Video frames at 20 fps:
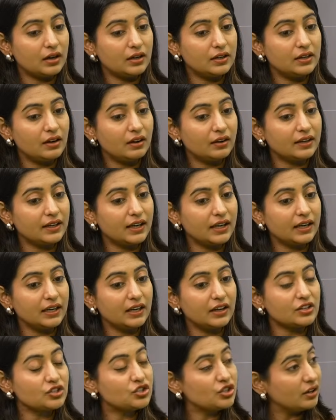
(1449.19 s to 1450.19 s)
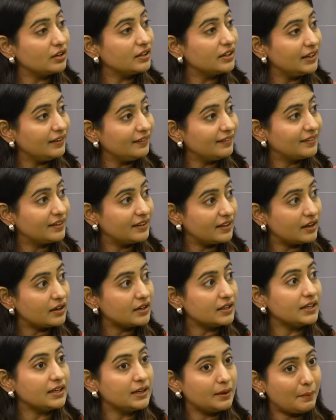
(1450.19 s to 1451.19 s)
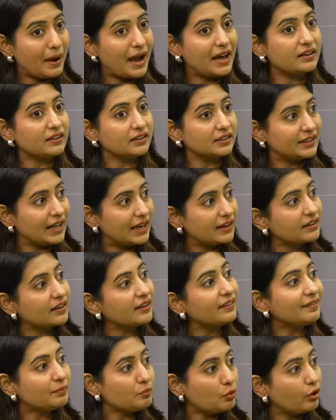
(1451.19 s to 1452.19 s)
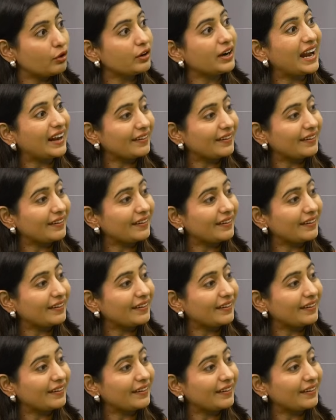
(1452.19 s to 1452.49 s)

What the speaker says: learning journeys in a manner that is more